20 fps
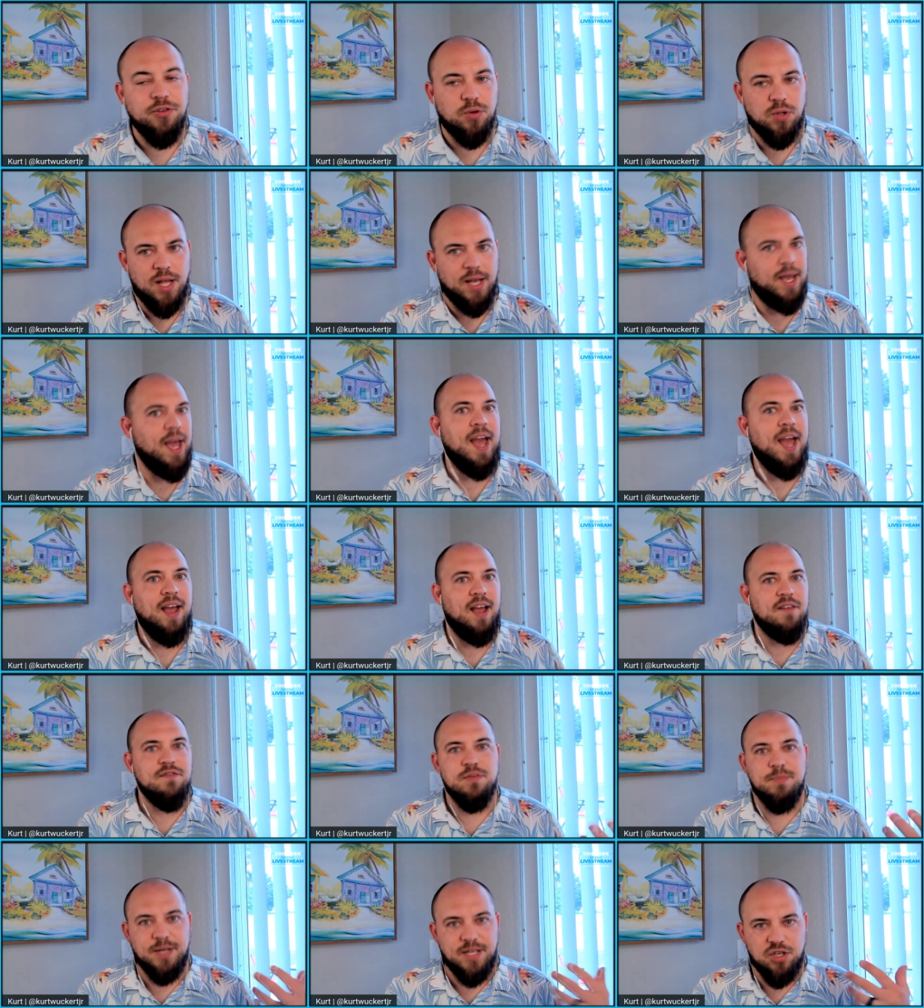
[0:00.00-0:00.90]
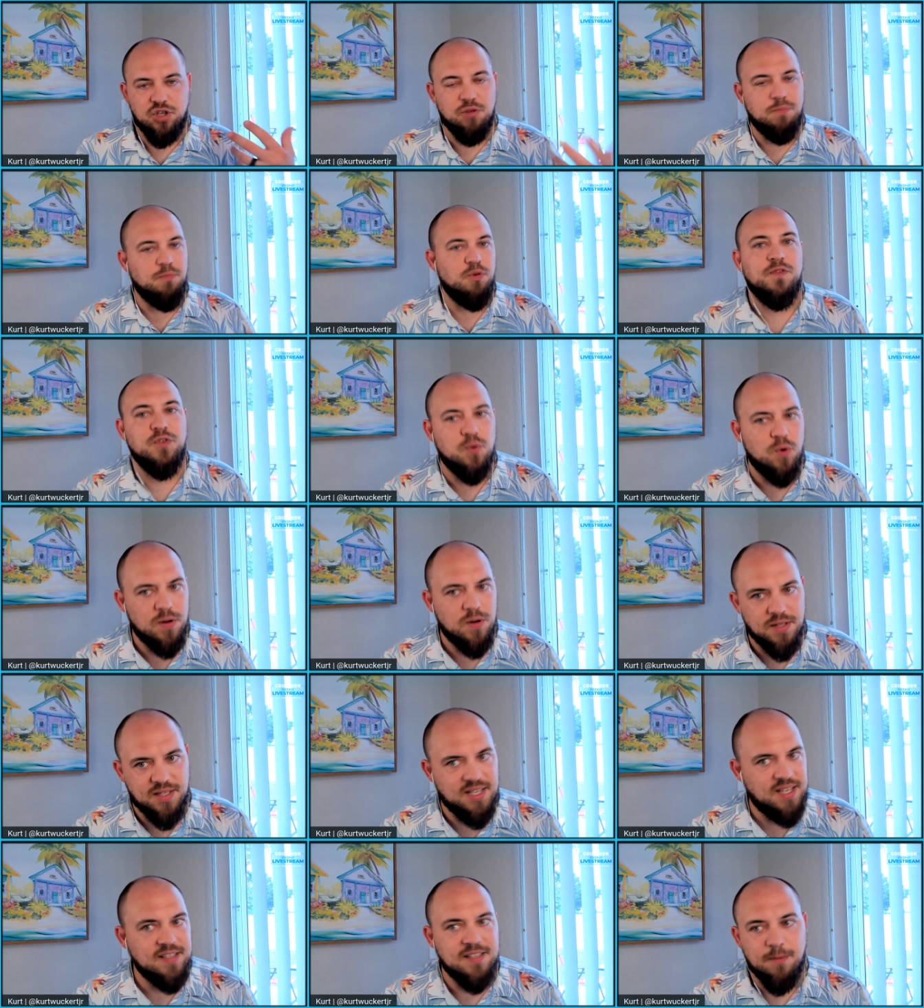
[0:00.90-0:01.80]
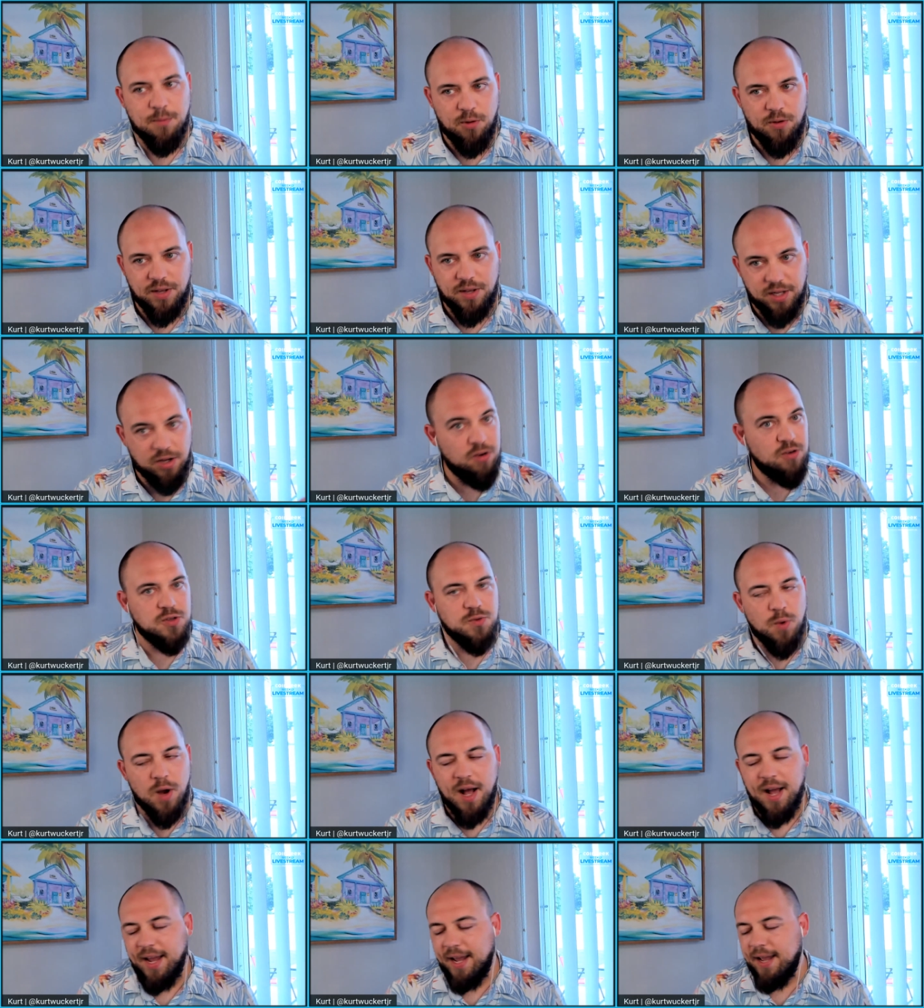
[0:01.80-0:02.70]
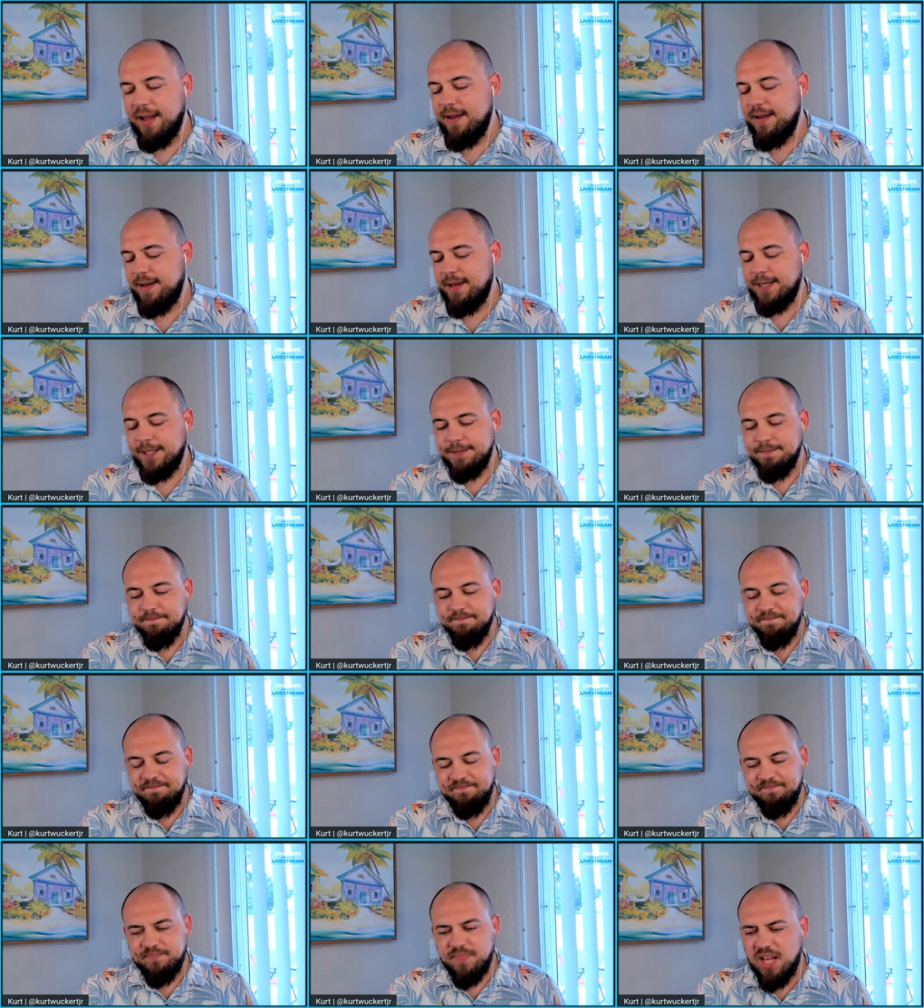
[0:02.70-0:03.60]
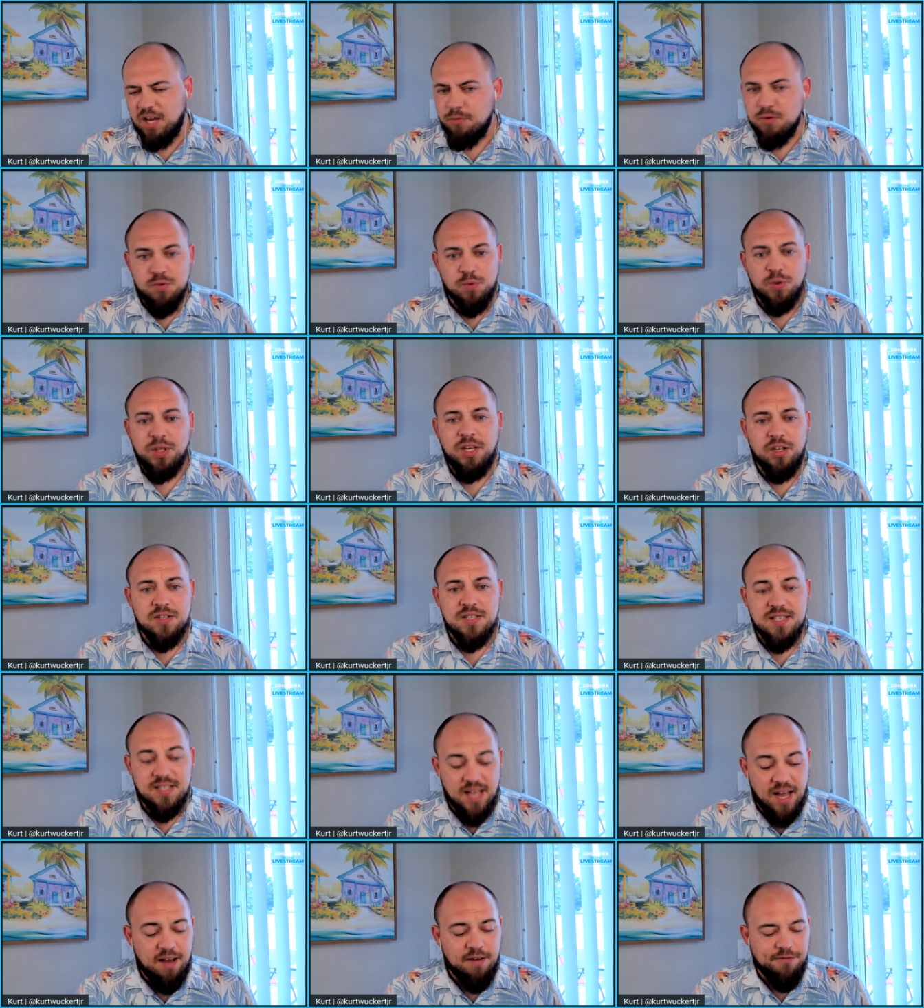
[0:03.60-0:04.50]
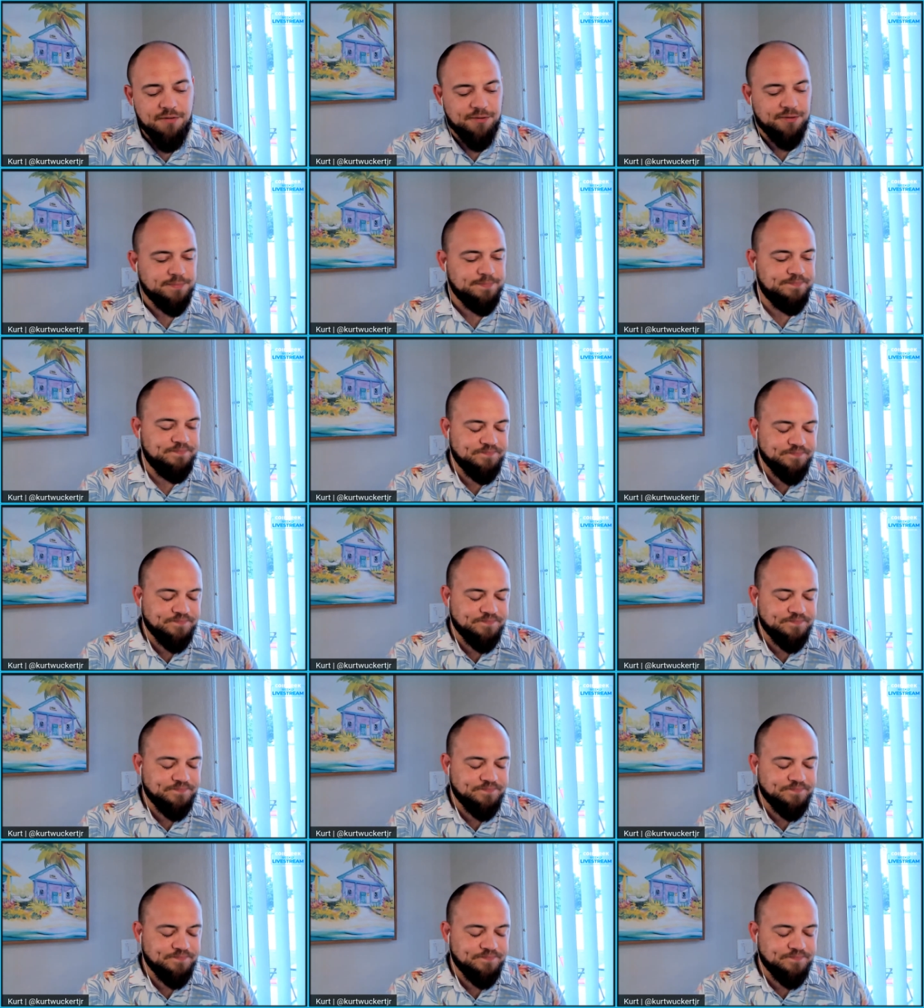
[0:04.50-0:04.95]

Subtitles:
to like, hey, everybody should move towards Sensible, and here's why. And it was really good stuff.